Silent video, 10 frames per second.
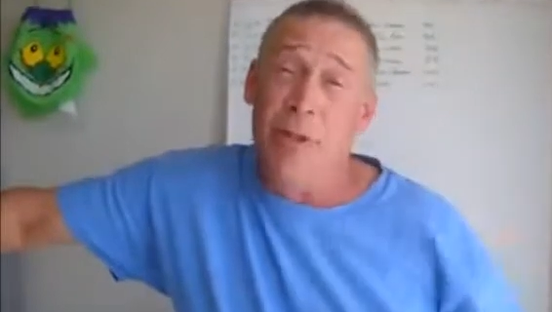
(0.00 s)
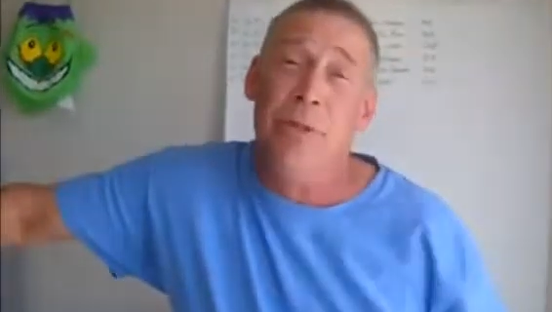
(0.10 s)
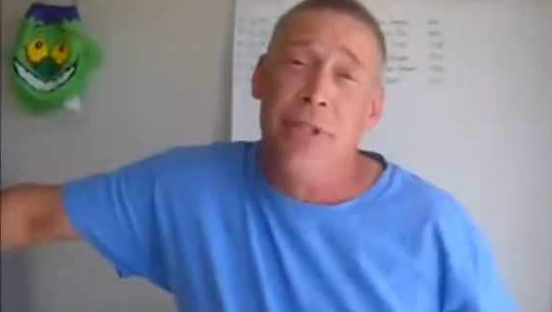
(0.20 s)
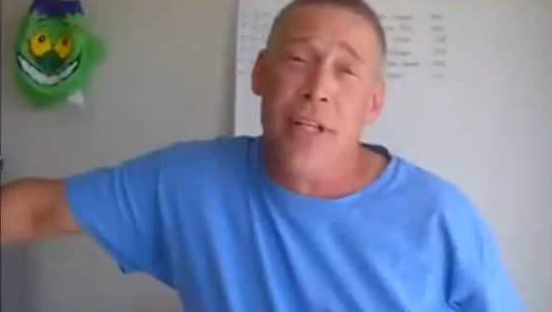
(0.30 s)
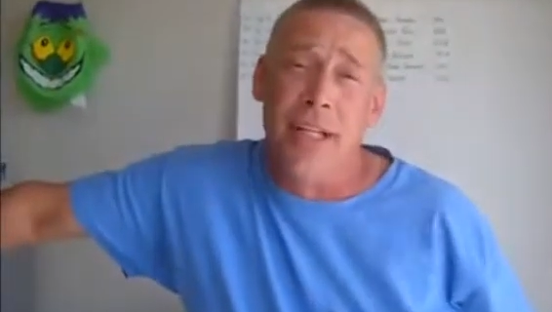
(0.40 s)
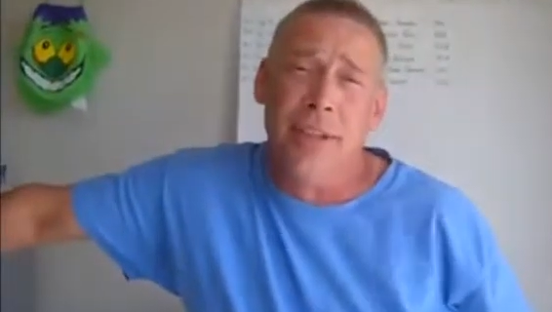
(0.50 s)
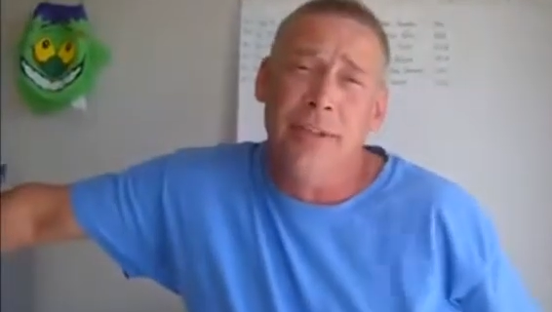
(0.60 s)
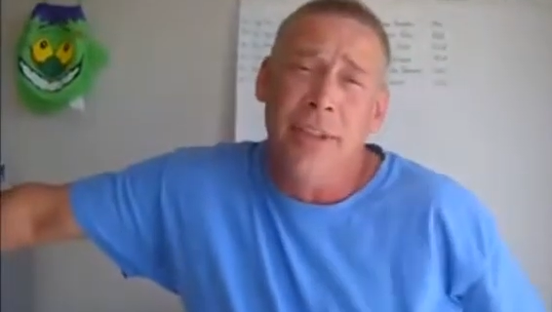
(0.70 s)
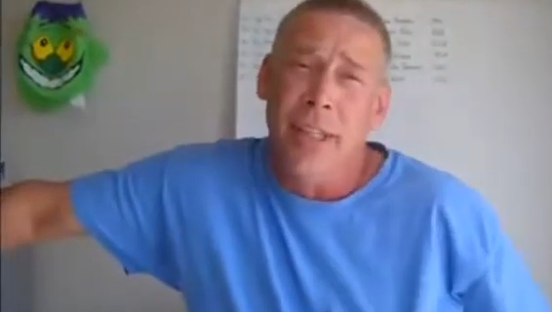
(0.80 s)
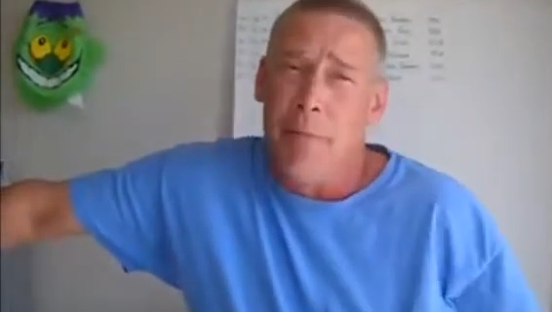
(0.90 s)
of Tucson,
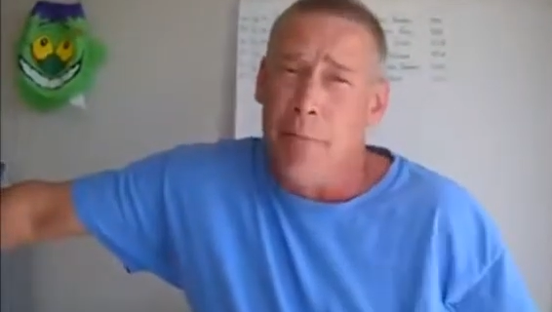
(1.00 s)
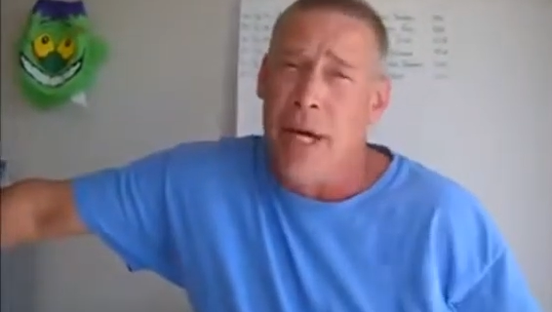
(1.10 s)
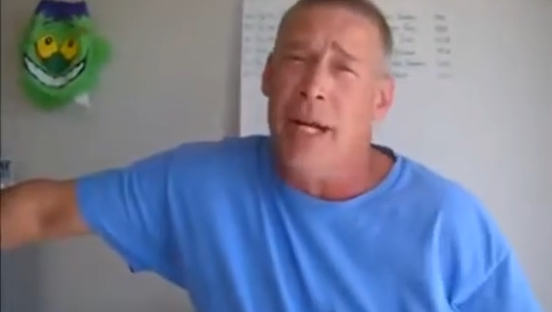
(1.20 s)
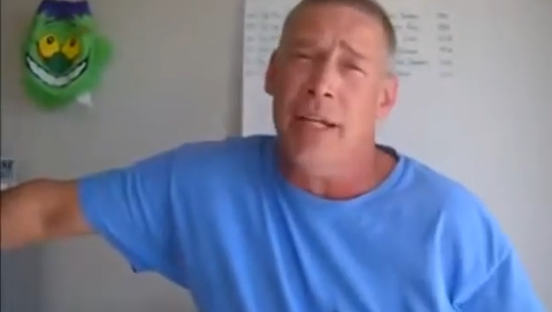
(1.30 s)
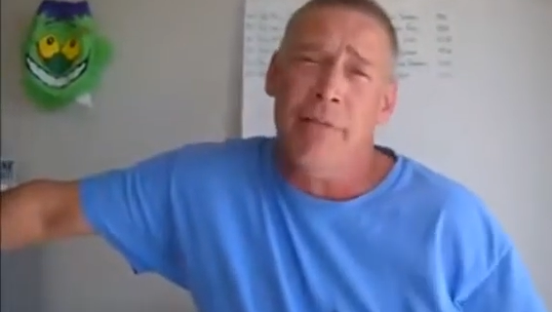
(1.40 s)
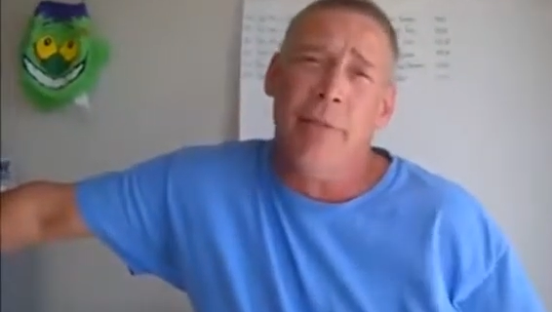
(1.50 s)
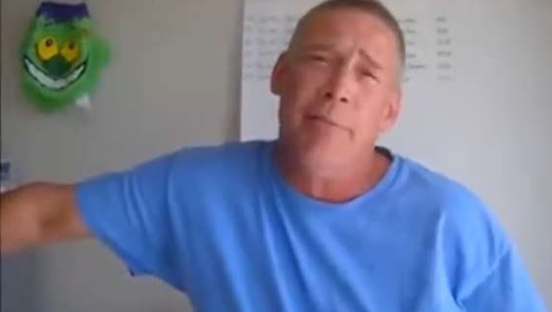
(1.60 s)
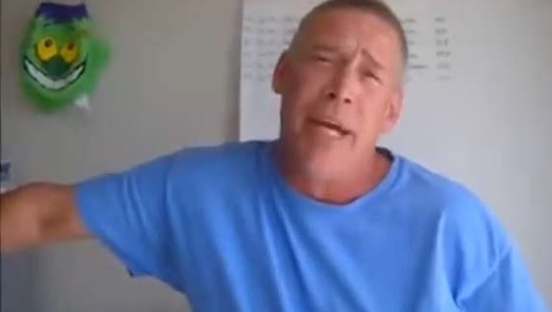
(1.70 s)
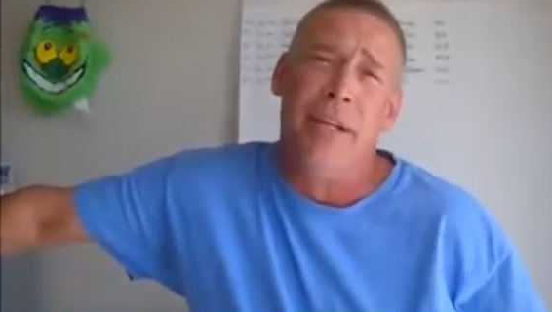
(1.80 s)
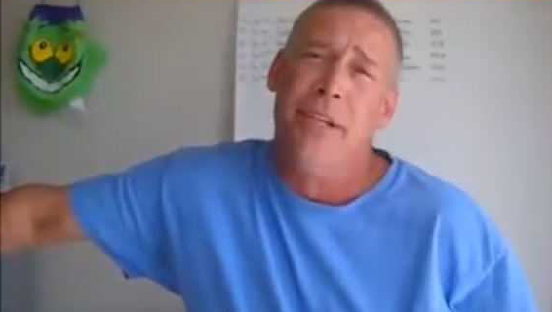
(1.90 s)
but I live
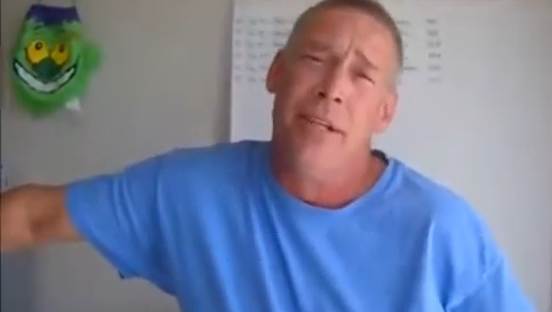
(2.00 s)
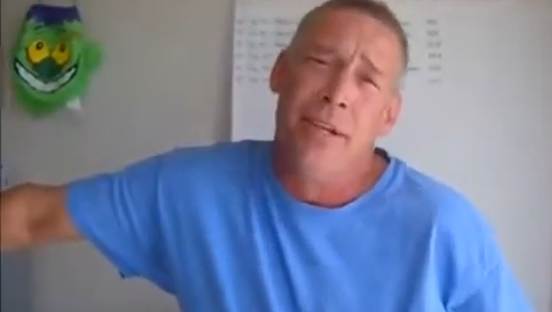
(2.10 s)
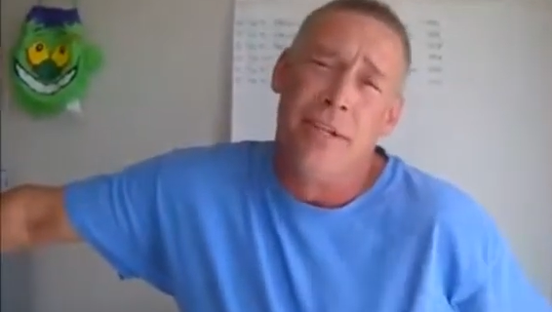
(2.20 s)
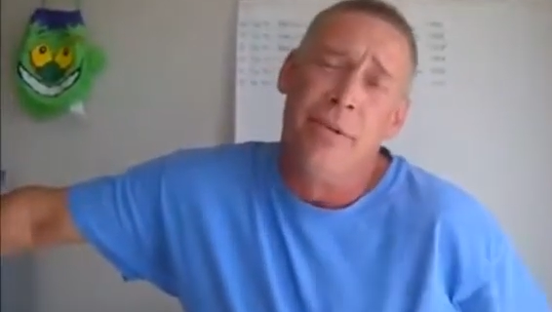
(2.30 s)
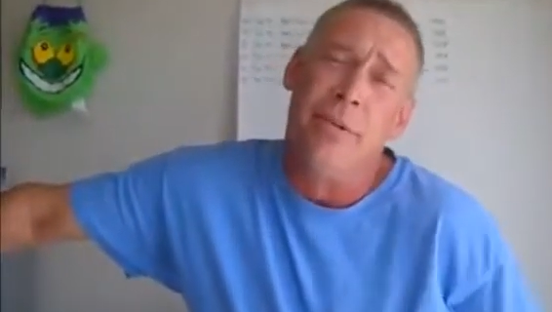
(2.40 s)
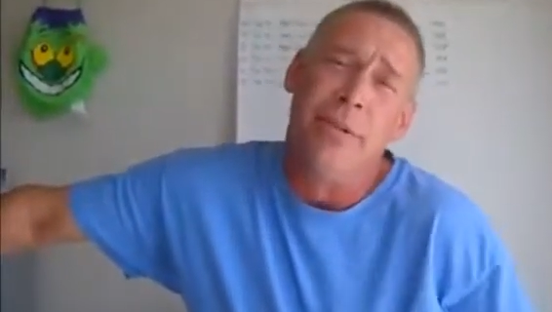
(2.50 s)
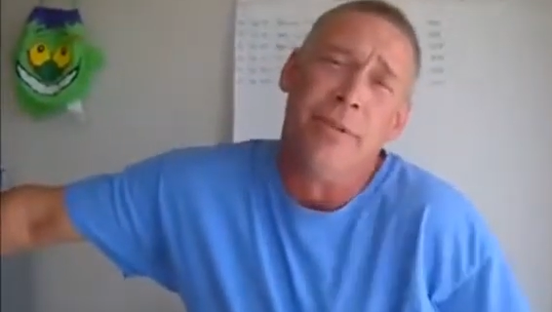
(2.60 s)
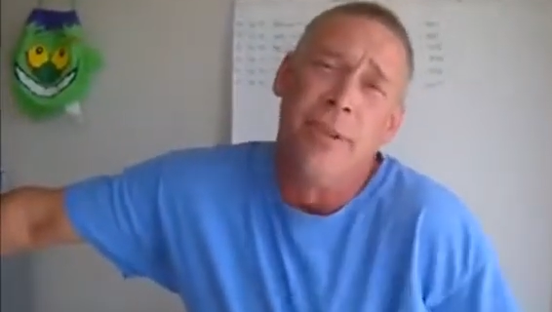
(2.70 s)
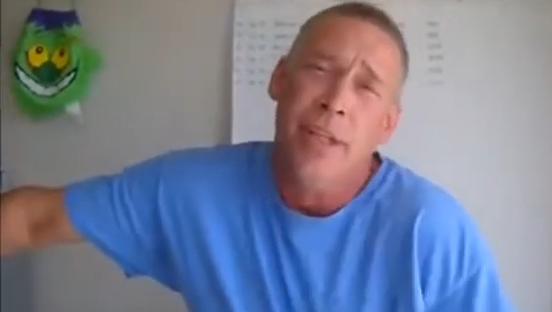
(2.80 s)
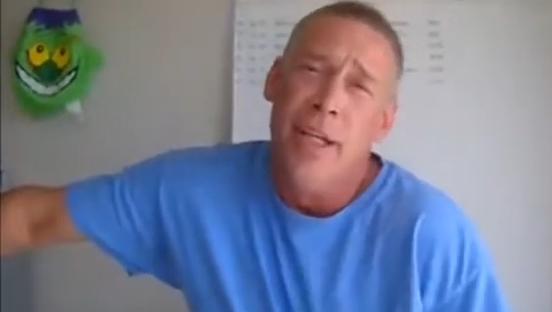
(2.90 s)
in Payson, Arizona.
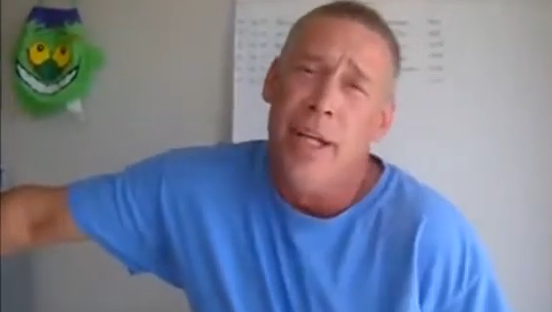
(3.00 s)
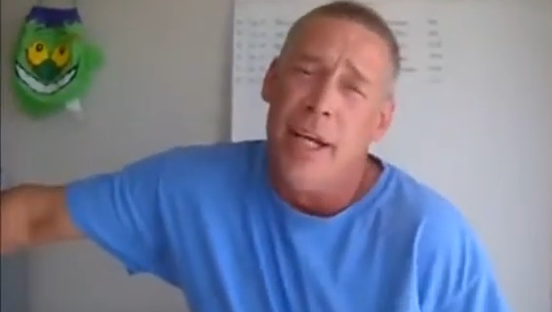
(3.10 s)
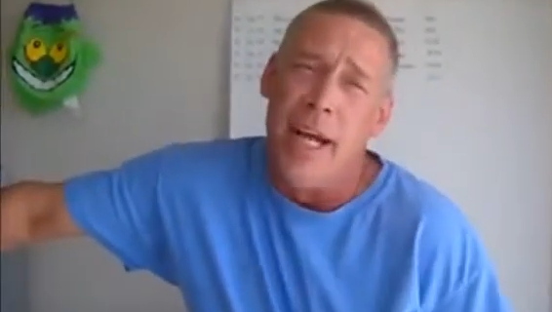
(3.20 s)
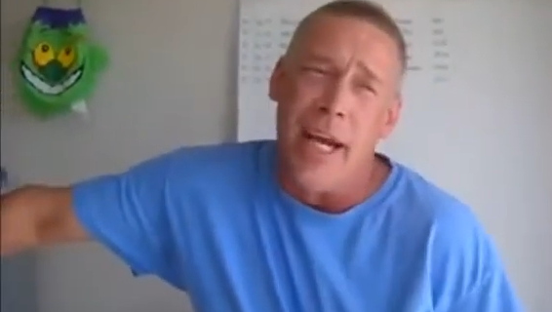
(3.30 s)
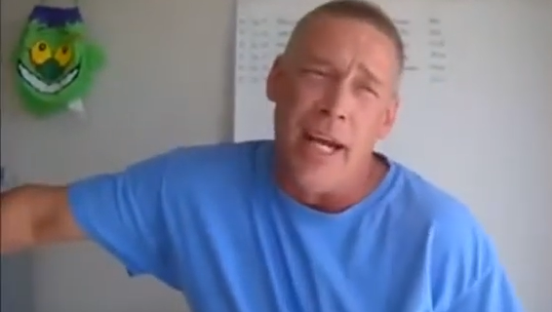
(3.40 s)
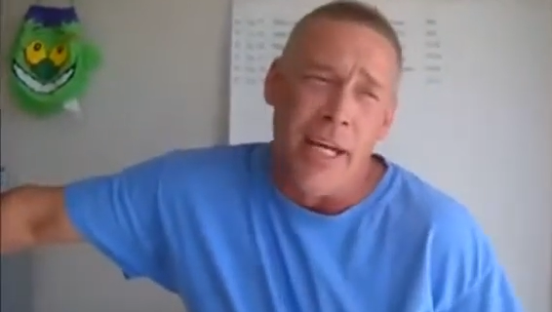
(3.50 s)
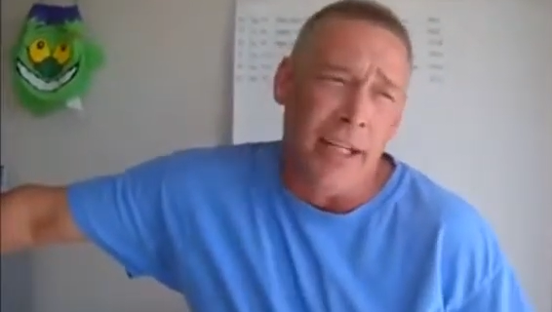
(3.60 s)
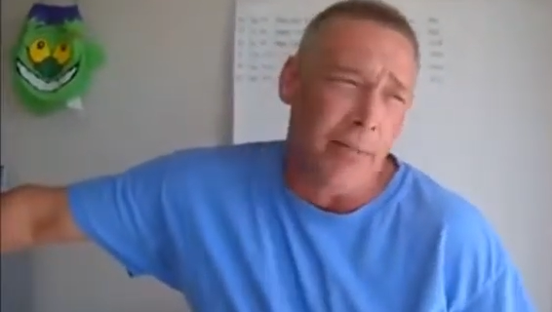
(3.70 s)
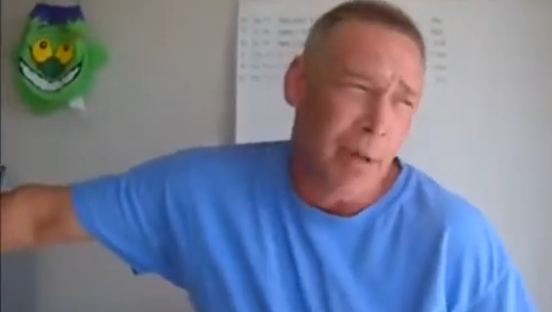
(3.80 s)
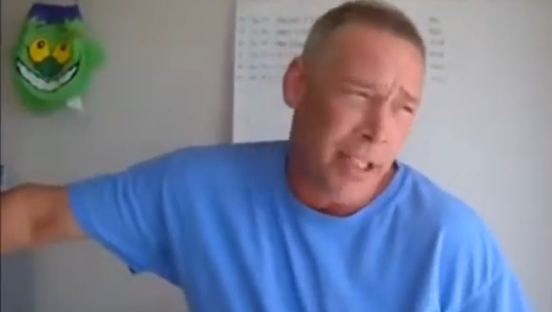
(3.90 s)

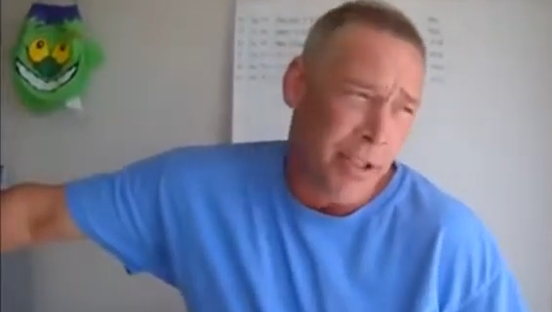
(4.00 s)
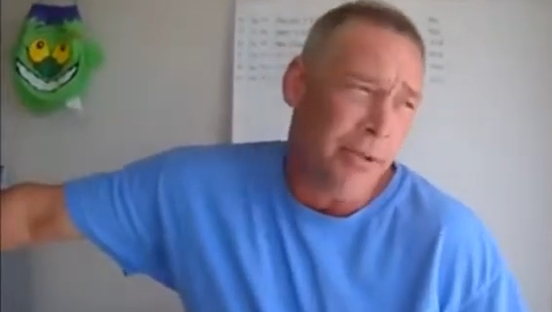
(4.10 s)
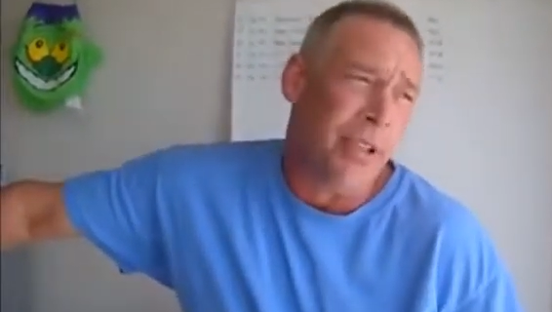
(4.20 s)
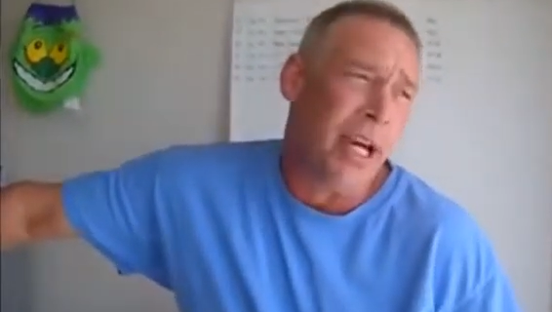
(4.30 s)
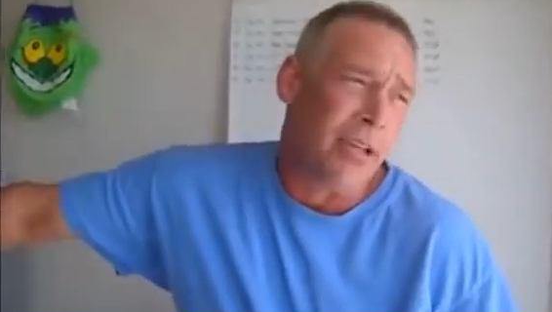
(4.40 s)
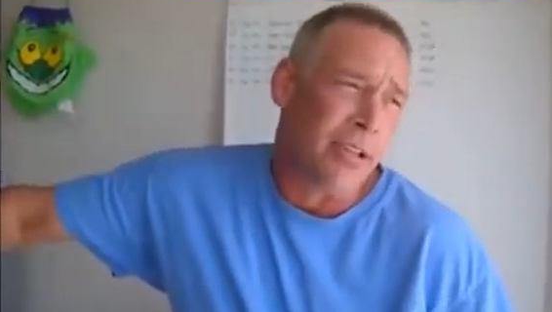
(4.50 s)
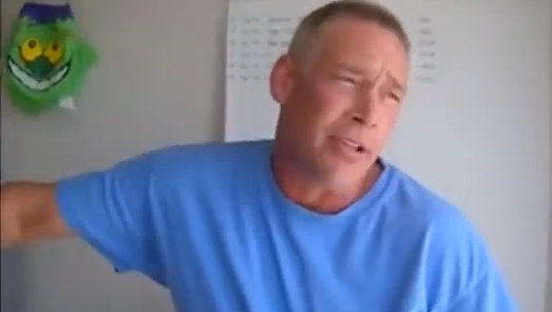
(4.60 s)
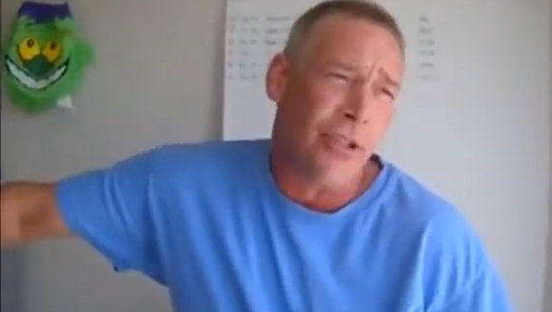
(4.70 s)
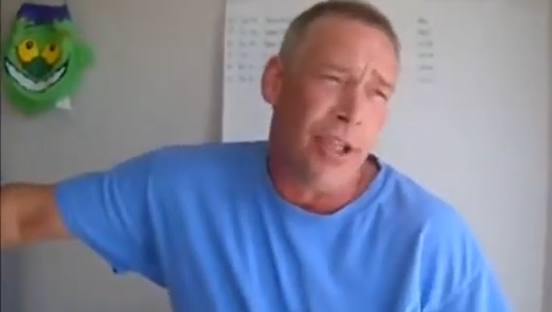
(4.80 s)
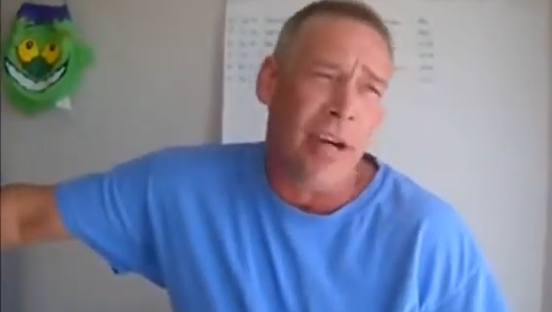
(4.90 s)
And my 2000
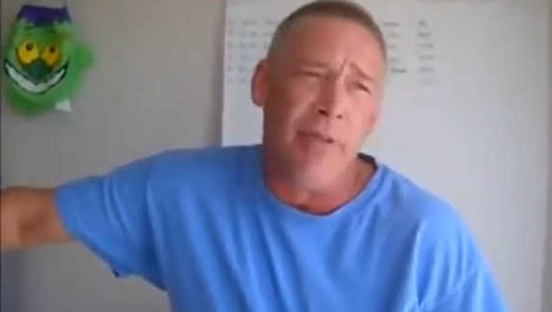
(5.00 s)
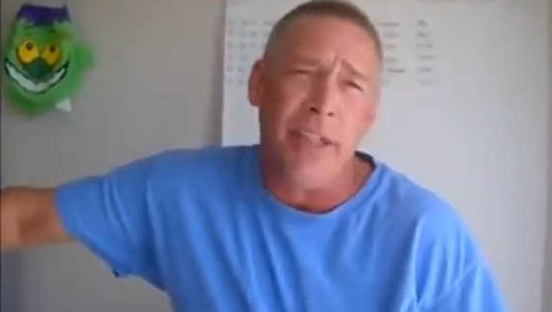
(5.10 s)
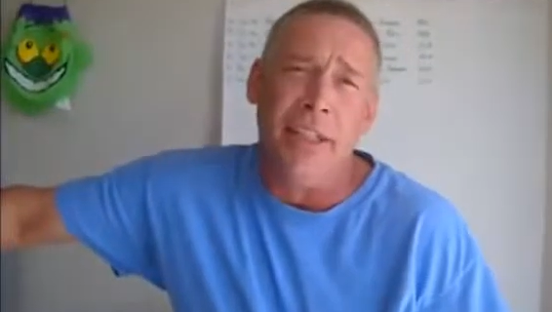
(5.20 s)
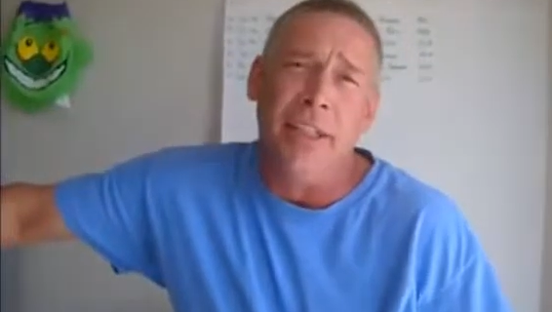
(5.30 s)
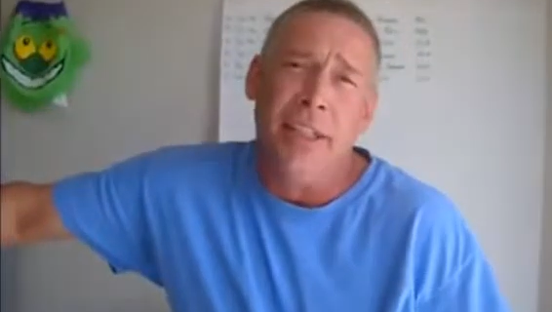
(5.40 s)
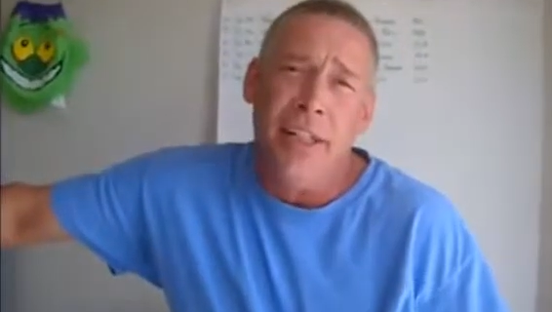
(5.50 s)
Chevy,